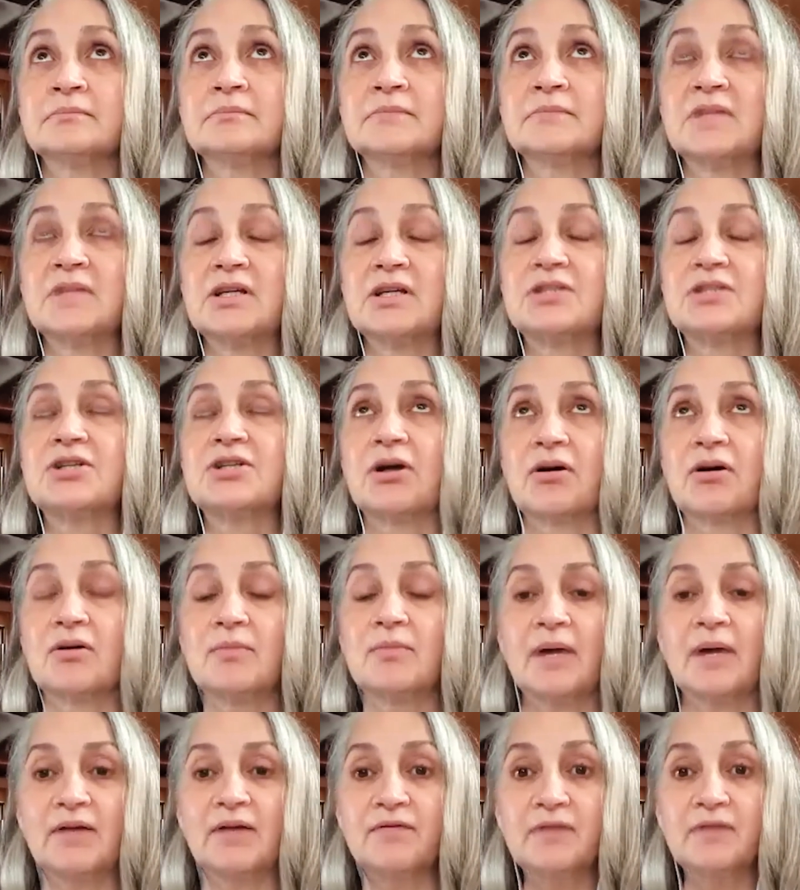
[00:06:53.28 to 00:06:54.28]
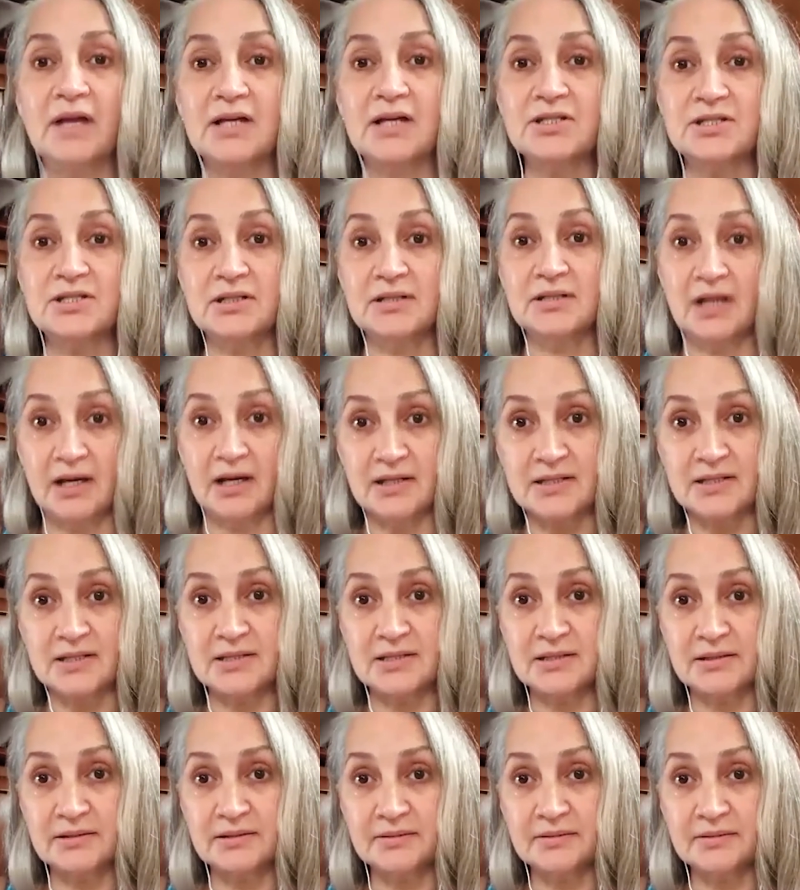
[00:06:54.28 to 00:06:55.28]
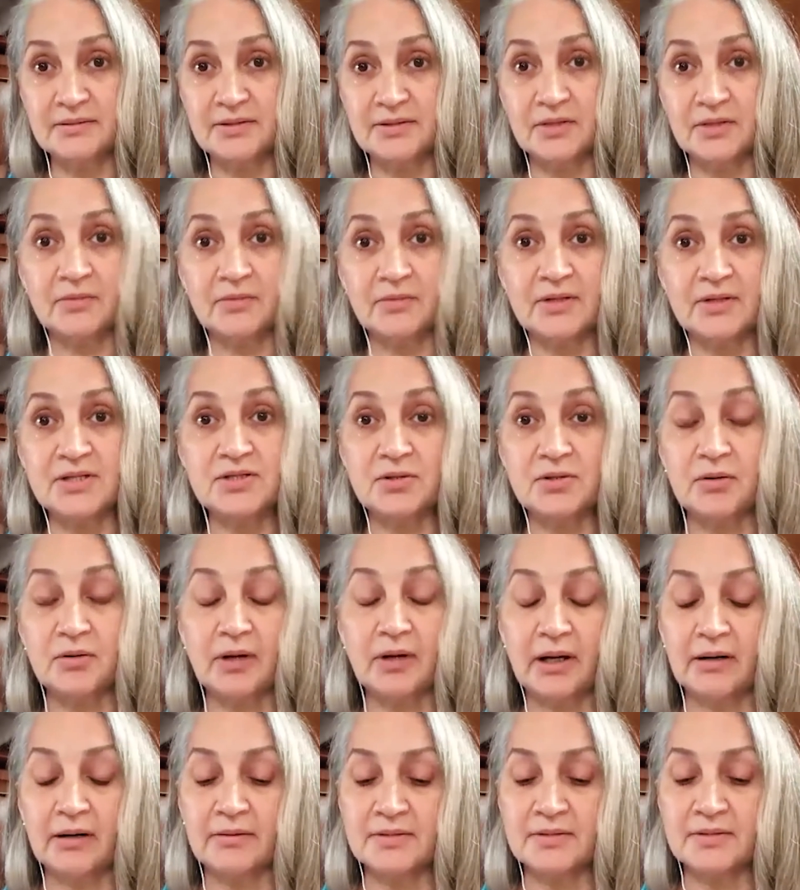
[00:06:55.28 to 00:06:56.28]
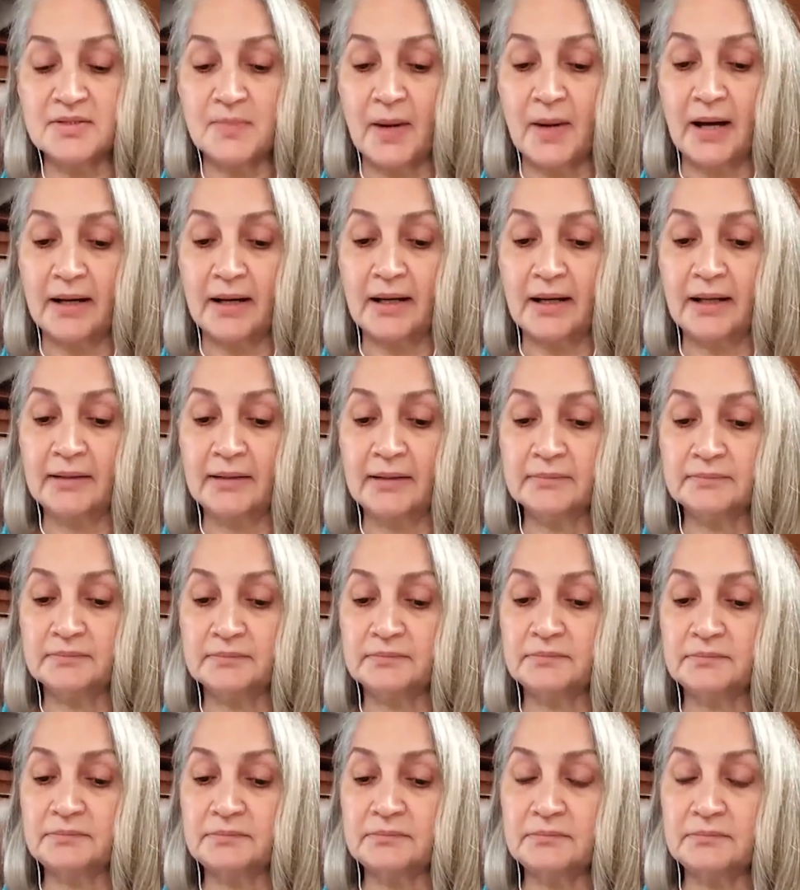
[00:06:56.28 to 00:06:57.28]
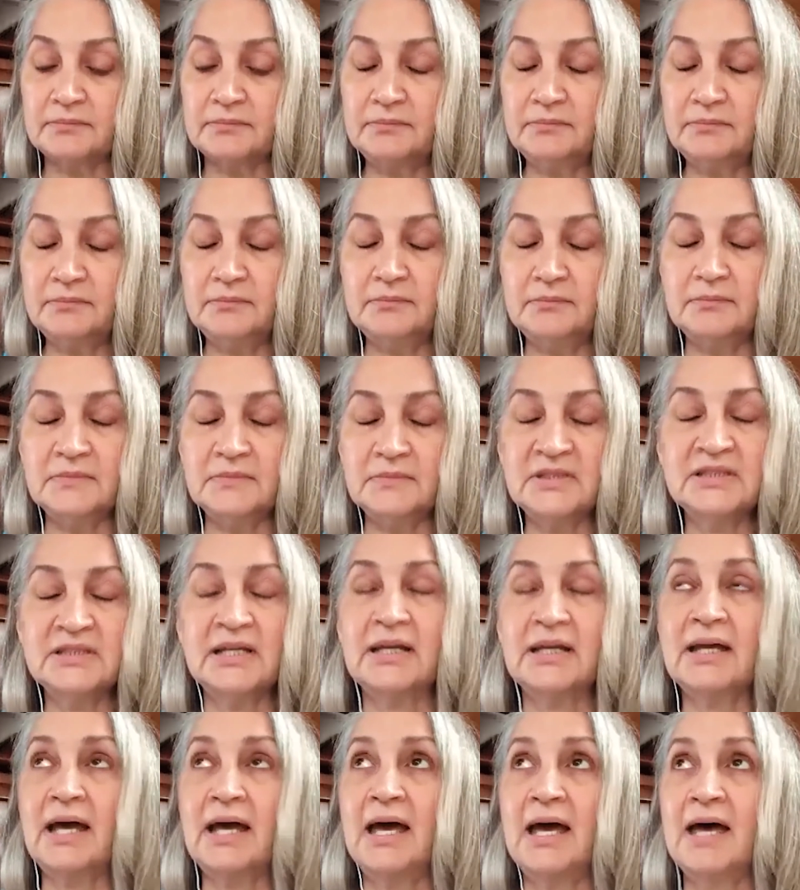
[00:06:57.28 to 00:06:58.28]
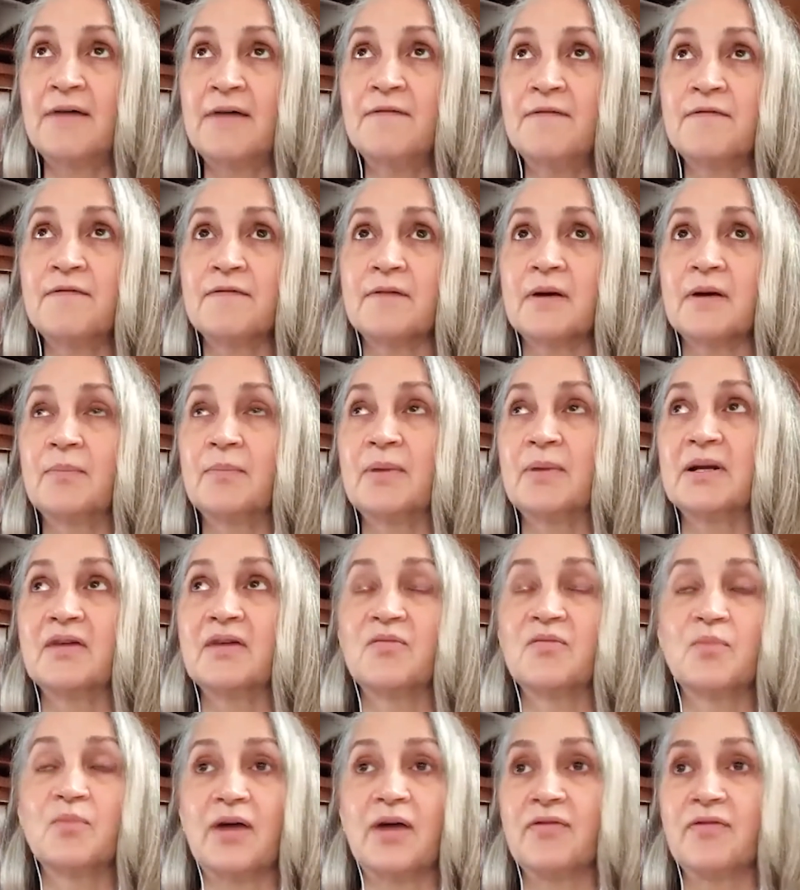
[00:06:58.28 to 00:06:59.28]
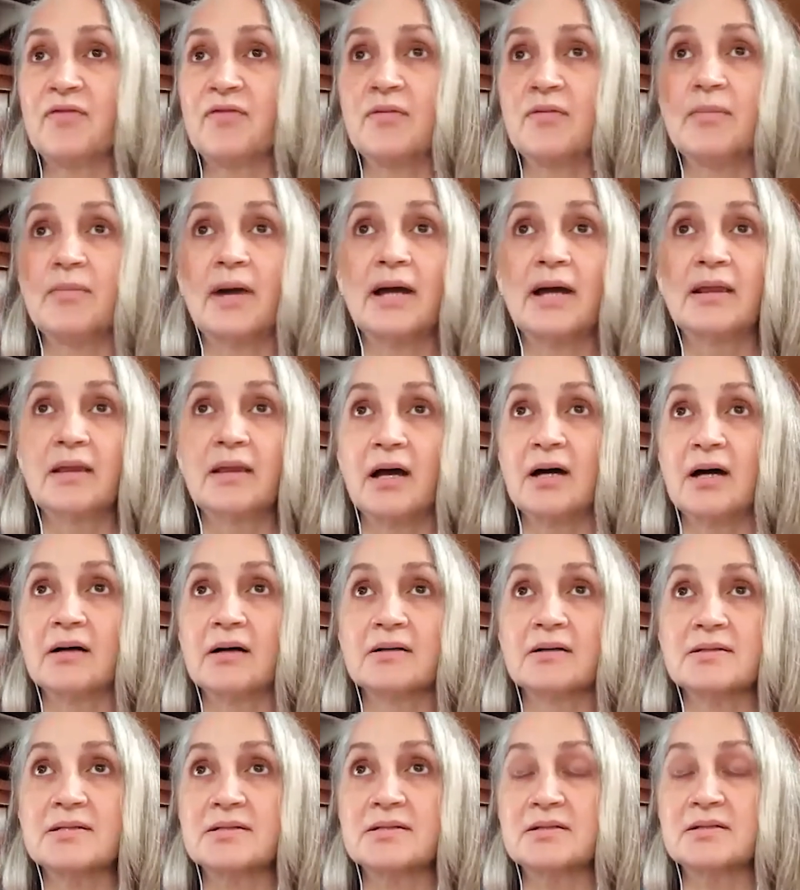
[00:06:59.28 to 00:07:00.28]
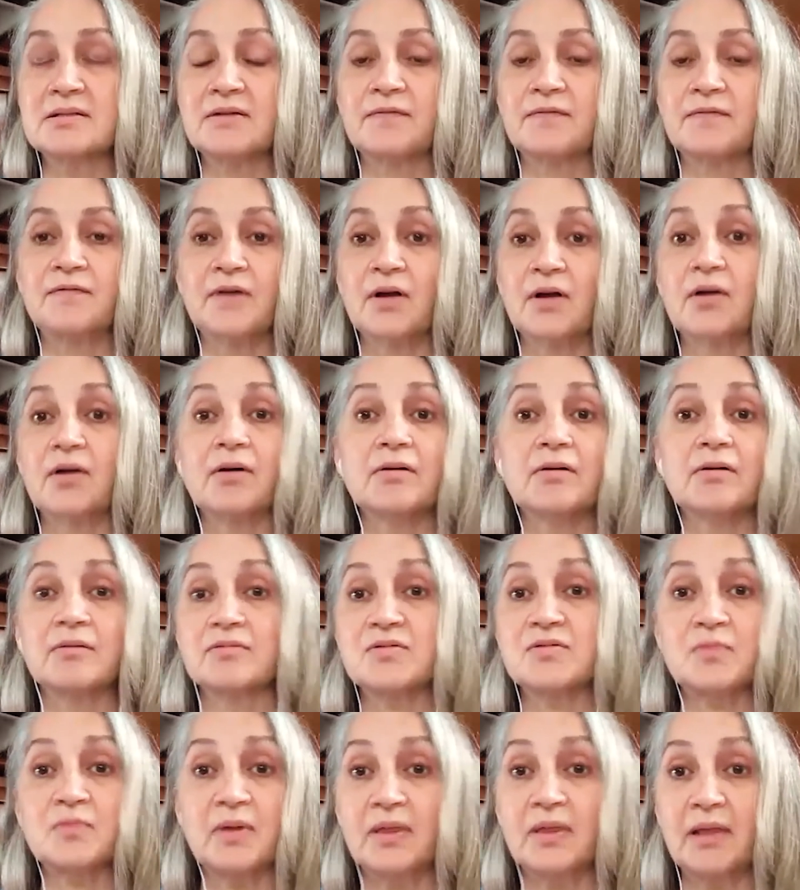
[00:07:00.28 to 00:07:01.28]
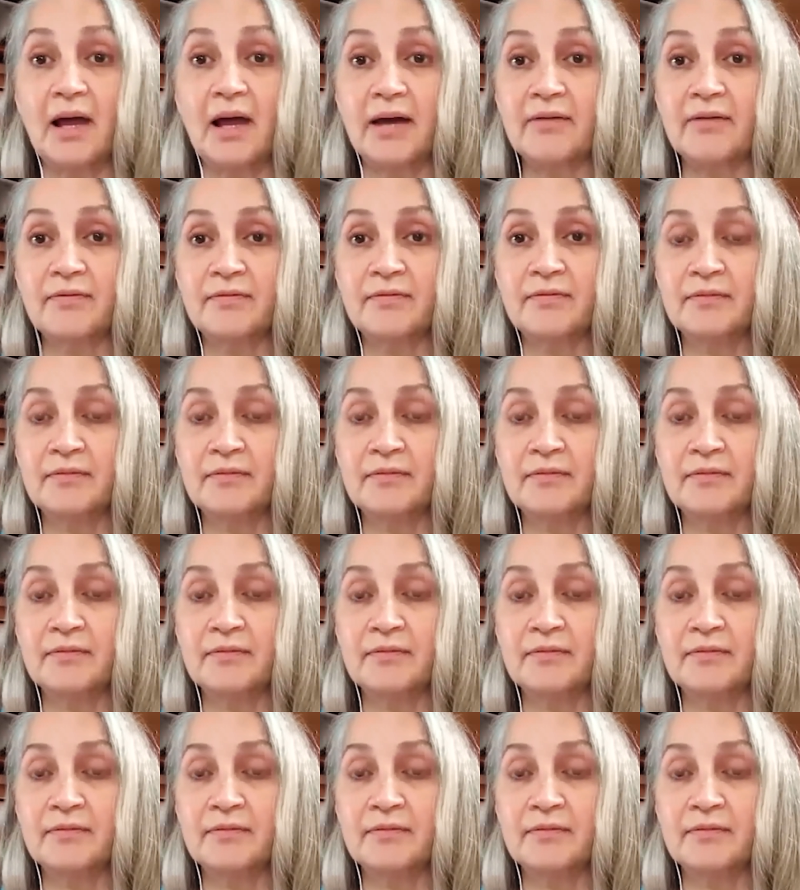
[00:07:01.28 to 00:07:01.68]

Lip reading: turn my flesh to dust to restore Erin's body. Take every bit of breath from my lungs to fill hers with life.